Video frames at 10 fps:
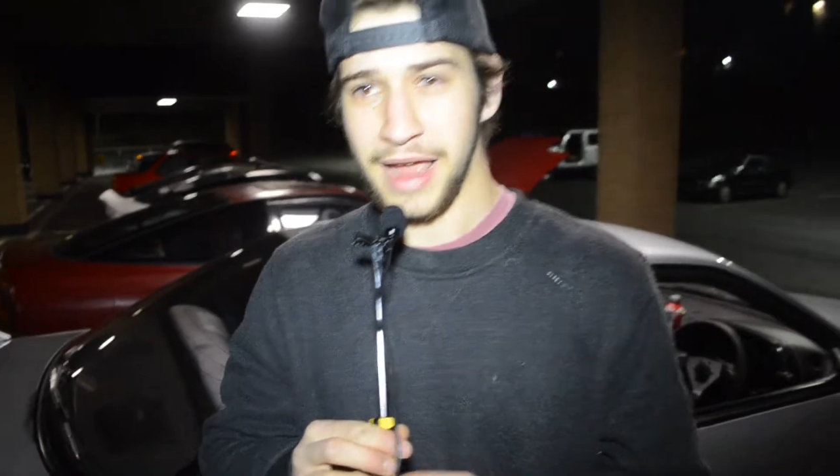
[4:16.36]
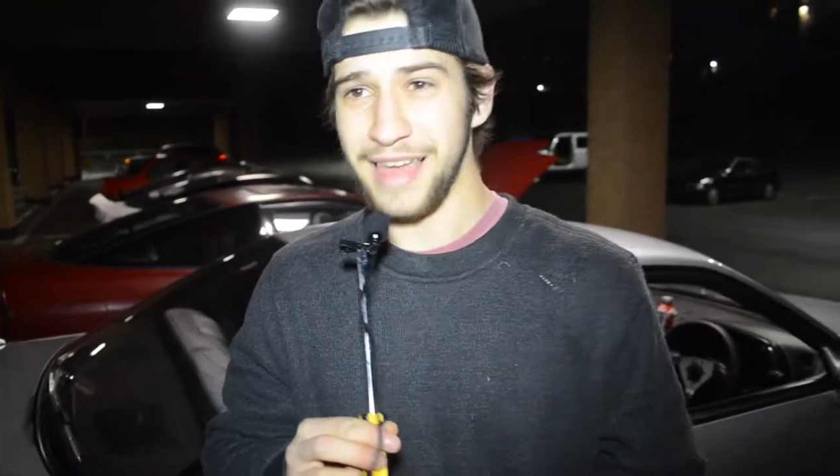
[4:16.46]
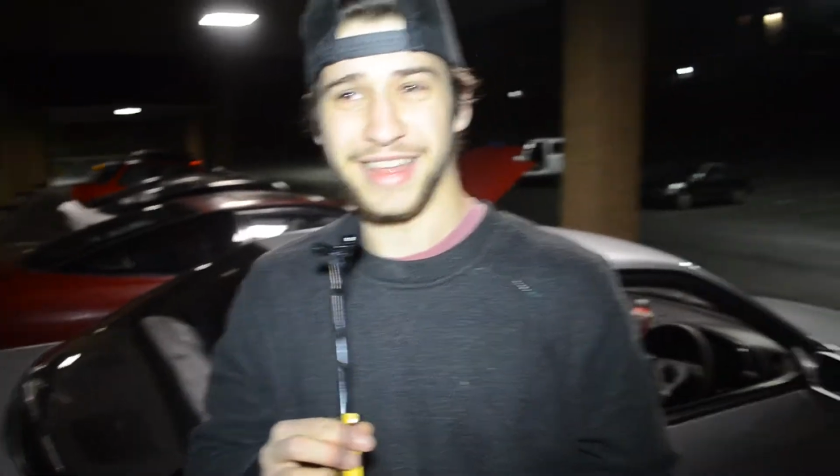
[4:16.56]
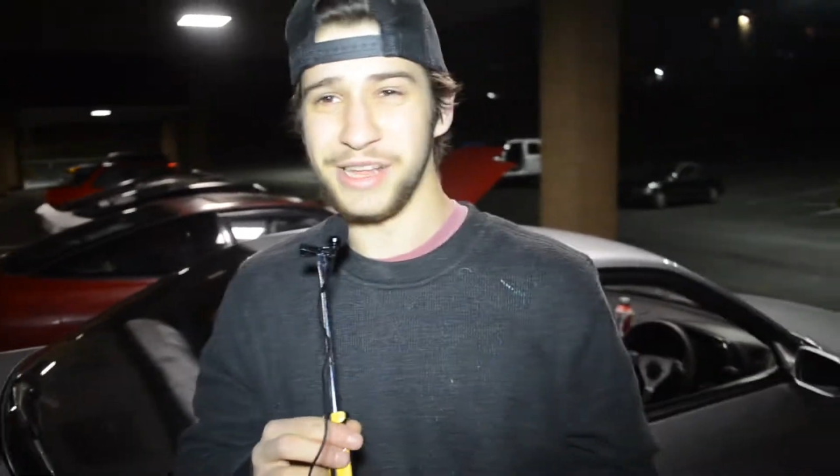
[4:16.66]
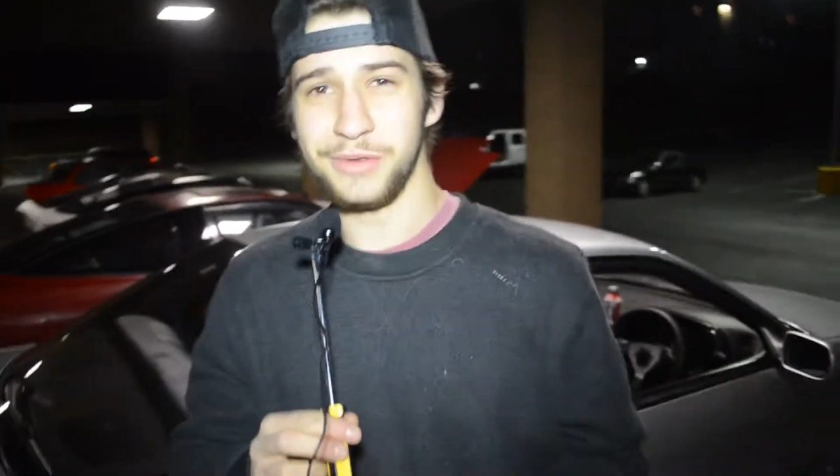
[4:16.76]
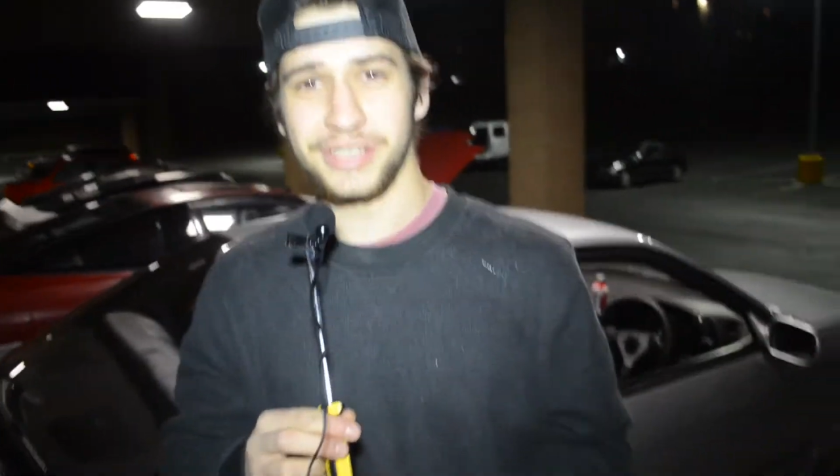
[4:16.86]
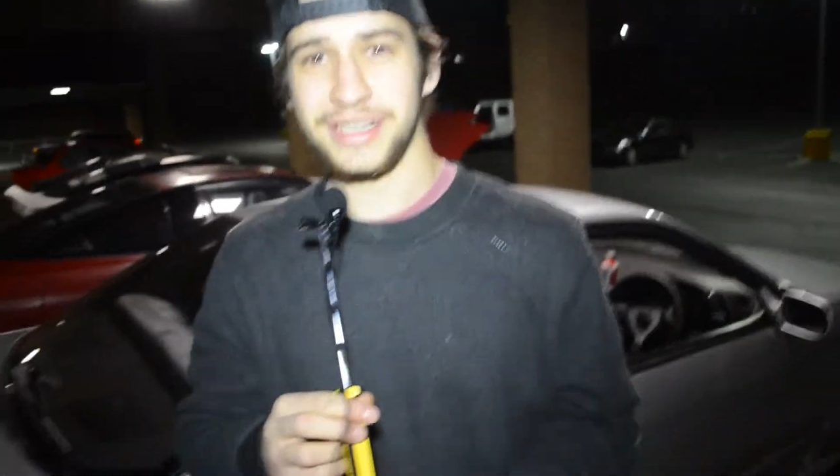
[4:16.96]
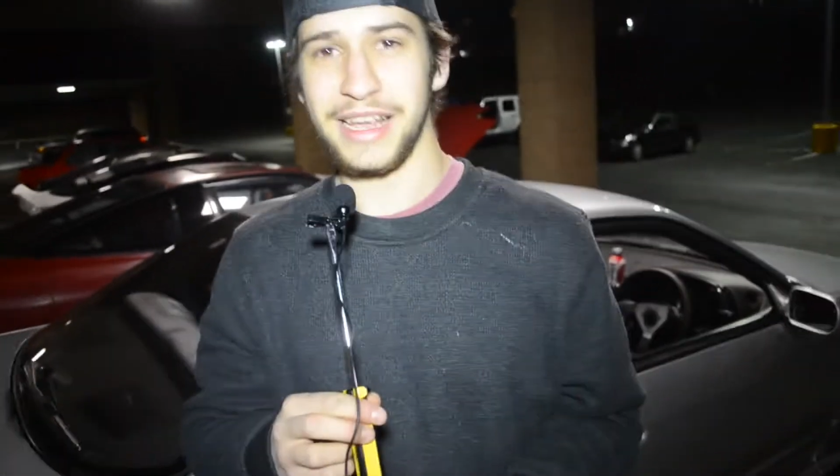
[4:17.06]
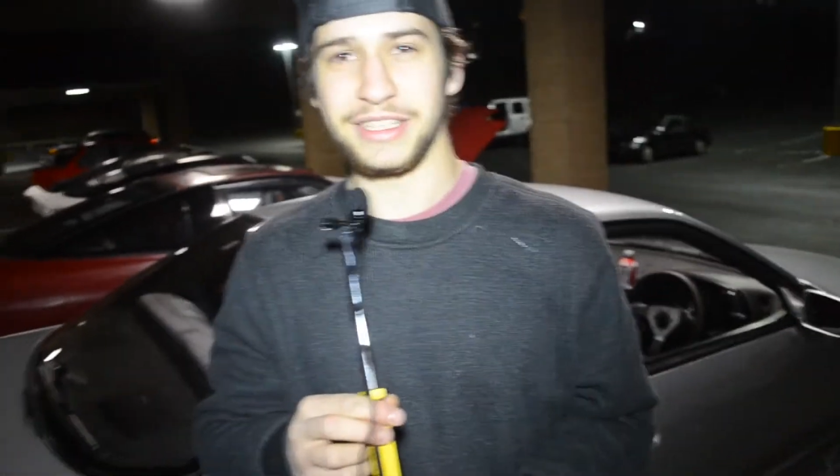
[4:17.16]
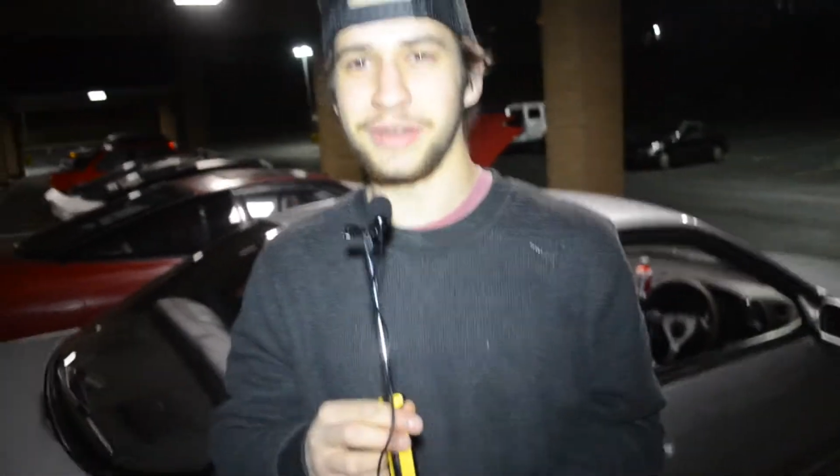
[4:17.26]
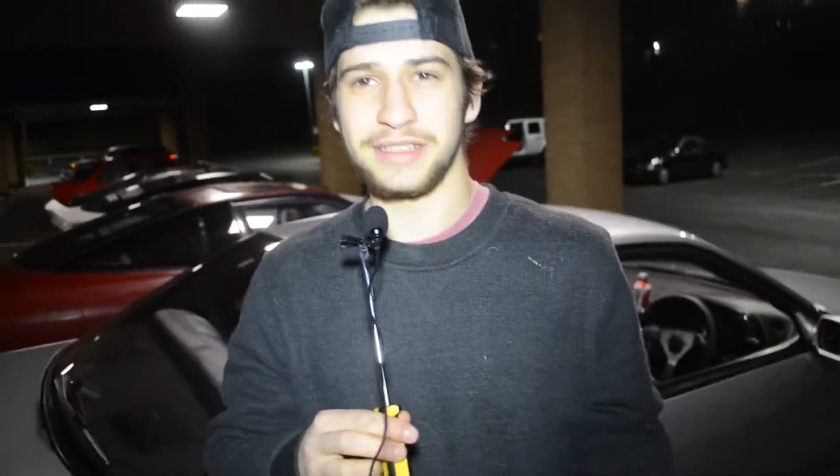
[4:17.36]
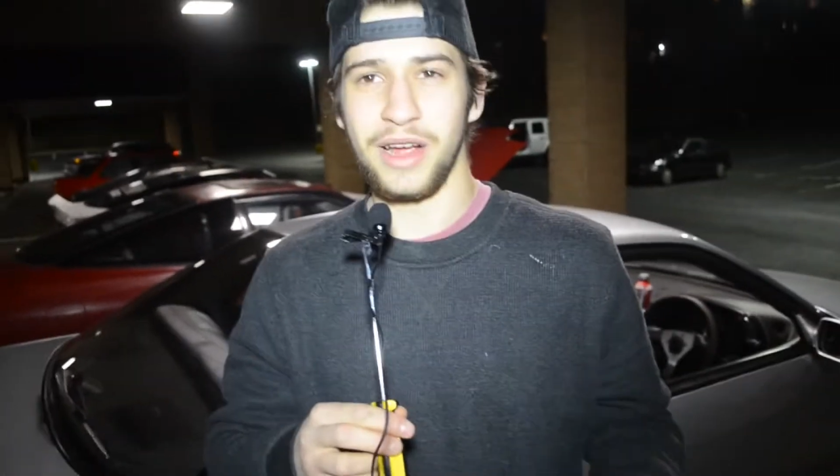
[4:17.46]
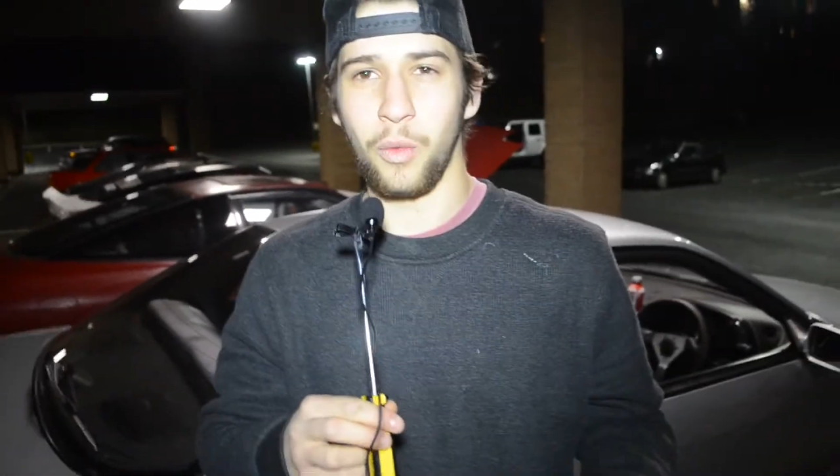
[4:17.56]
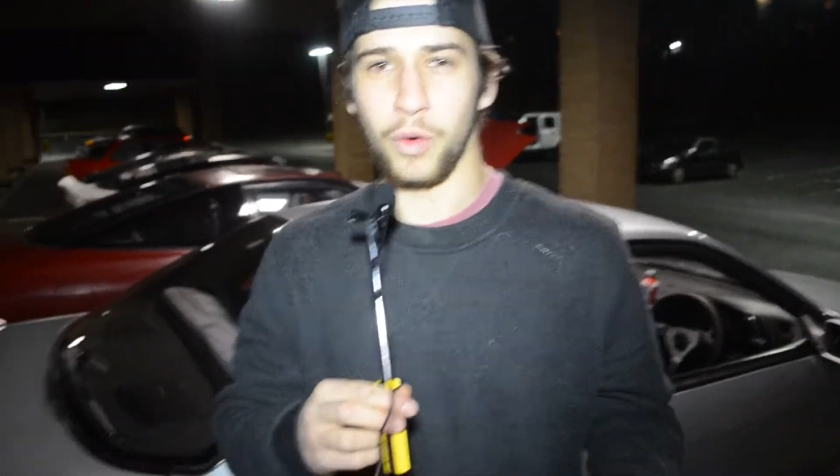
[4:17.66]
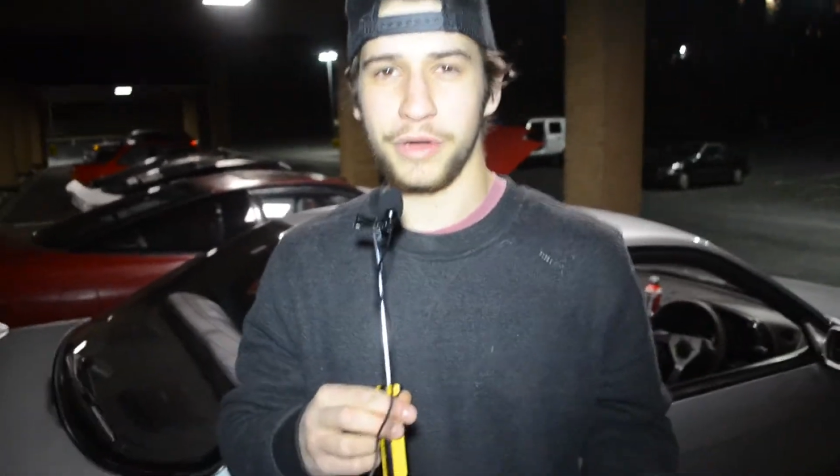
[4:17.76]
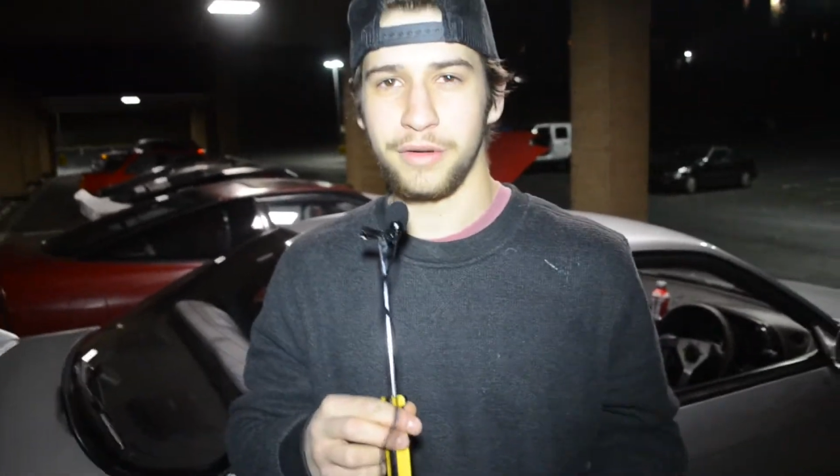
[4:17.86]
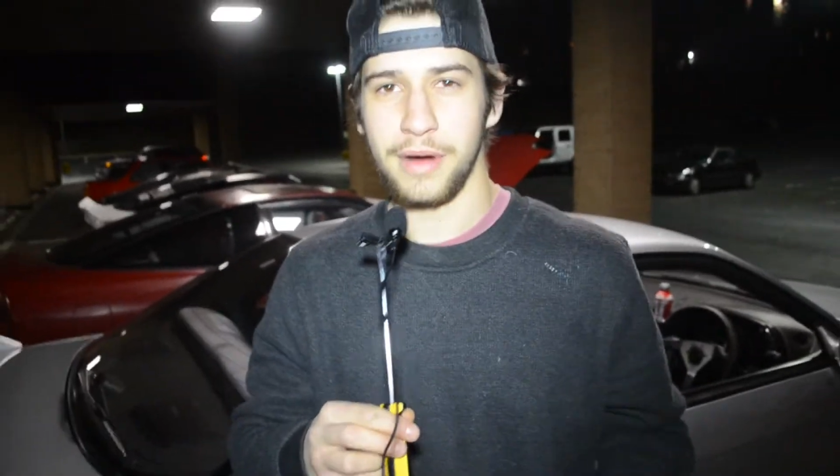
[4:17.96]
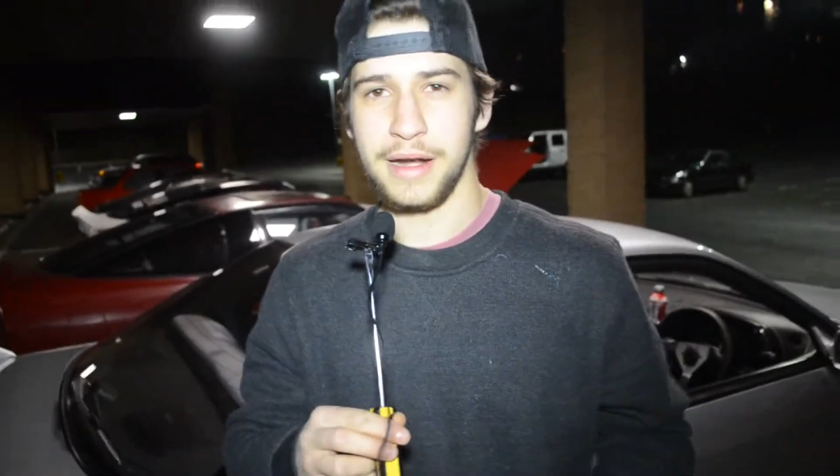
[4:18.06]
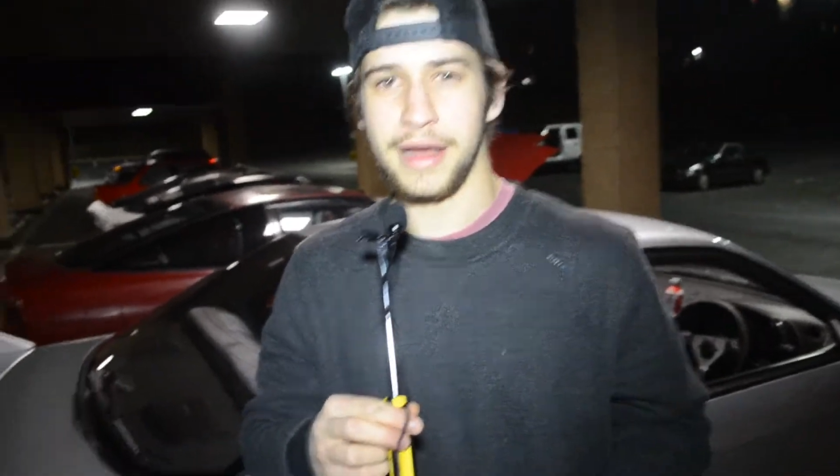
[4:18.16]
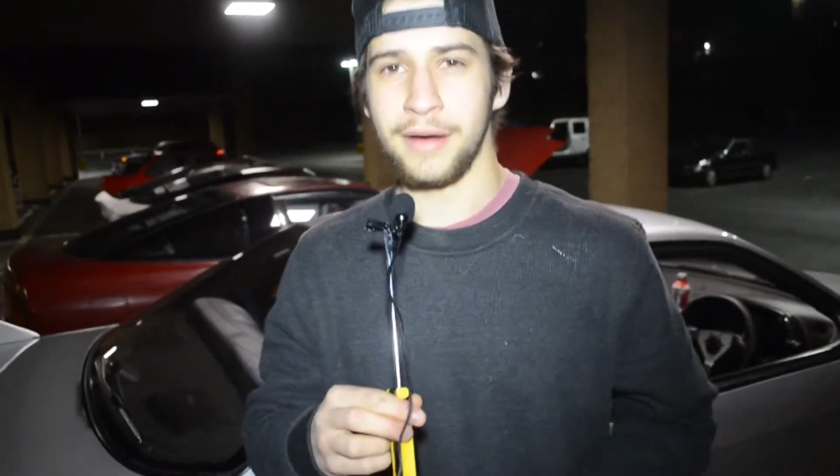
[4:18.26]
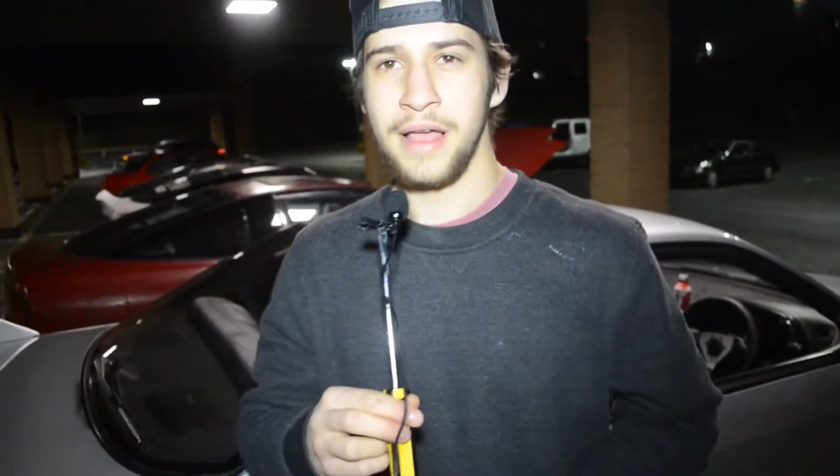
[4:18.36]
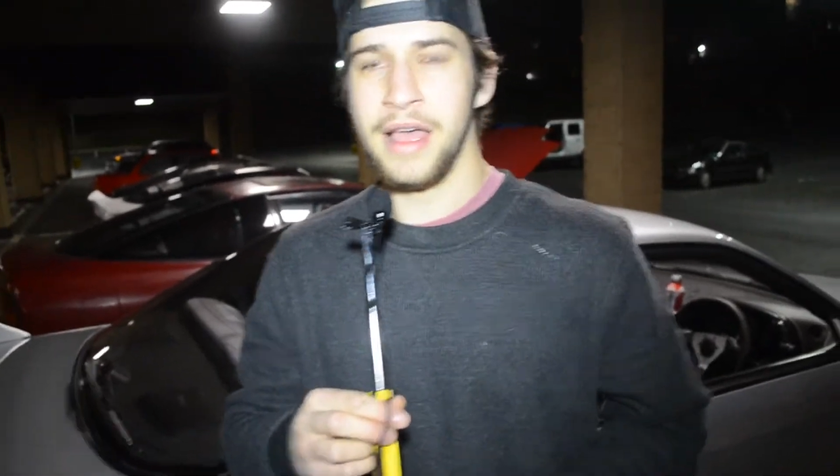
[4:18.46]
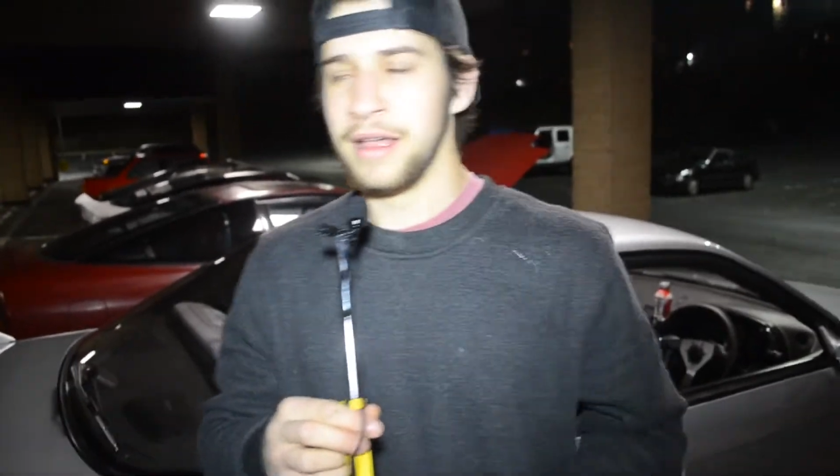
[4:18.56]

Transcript: And then he was just like, dude, it's not working right now.